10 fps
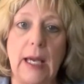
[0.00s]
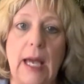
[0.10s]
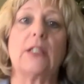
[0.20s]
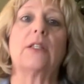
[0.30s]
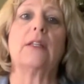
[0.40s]

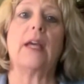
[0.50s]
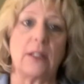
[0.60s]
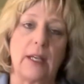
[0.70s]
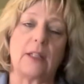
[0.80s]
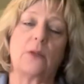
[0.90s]
Yes,
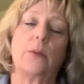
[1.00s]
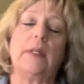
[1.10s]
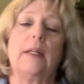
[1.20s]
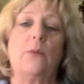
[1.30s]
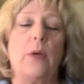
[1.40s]
we
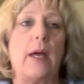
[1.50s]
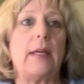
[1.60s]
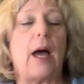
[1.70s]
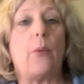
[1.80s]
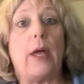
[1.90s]
did.
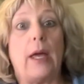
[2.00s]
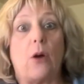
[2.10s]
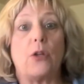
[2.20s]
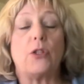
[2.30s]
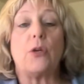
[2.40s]
We had
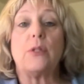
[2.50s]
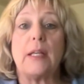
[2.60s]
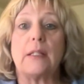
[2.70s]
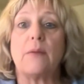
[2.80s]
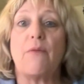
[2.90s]
also
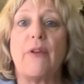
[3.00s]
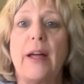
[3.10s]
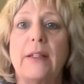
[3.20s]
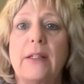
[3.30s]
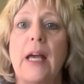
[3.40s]
sent some
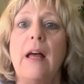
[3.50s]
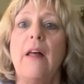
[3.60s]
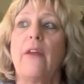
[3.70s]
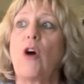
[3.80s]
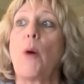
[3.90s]
funds.
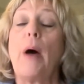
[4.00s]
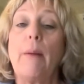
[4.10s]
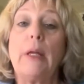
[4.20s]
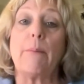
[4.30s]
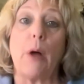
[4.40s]
There are
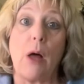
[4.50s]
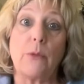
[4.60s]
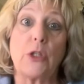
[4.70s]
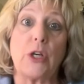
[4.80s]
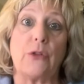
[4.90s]
public
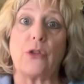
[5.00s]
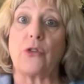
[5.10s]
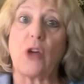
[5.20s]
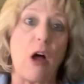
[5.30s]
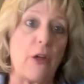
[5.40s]
bomb
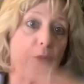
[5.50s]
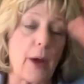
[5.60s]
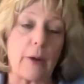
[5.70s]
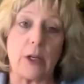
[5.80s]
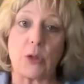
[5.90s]
shelters all
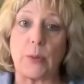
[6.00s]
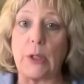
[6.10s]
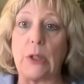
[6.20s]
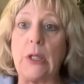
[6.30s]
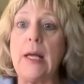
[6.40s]
throughout
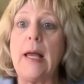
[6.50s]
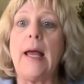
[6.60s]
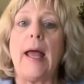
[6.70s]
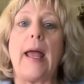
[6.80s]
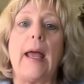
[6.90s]
Israel,
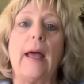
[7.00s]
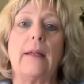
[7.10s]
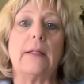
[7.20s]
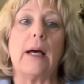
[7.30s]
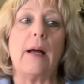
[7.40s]

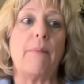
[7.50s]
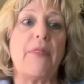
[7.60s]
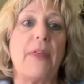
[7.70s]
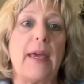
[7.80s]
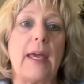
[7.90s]
and
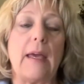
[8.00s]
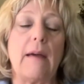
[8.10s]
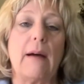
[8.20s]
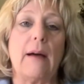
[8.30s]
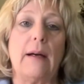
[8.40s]

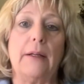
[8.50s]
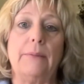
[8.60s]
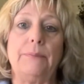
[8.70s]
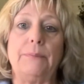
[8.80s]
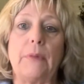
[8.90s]

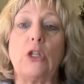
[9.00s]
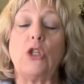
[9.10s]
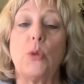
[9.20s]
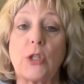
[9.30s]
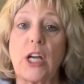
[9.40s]
the
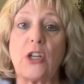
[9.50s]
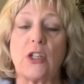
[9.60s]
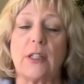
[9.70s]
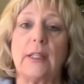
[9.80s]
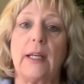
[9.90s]
Jewish
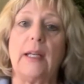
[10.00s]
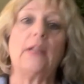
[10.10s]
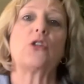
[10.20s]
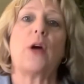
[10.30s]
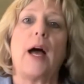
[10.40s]
agency
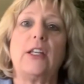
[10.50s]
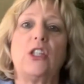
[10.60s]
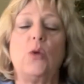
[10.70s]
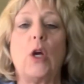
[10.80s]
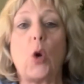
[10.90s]
tries
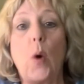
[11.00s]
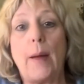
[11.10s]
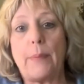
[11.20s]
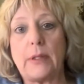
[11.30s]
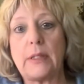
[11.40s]
to
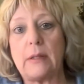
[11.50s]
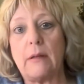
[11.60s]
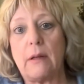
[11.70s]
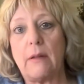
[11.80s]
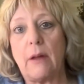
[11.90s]
equip
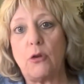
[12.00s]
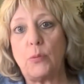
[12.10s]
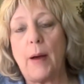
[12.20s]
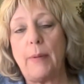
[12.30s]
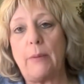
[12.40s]
those
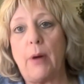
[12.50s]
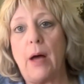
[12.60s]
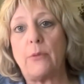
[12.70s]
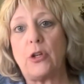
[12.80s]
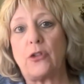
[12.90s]
public
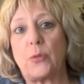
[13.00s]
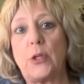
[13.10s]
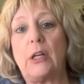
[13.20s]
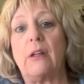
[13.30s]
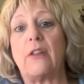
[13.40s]
bomb shelters,
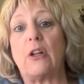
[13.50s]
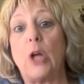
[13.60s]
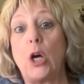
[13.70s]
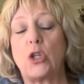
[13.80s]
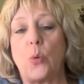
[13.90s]
particularly the
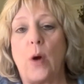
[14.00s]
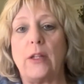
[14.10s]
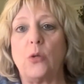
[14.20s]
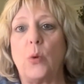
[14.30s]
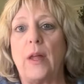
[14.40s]
larger
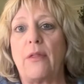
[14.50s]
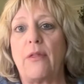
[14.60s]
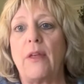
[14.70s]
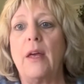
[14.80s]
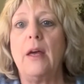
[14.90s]
ones, with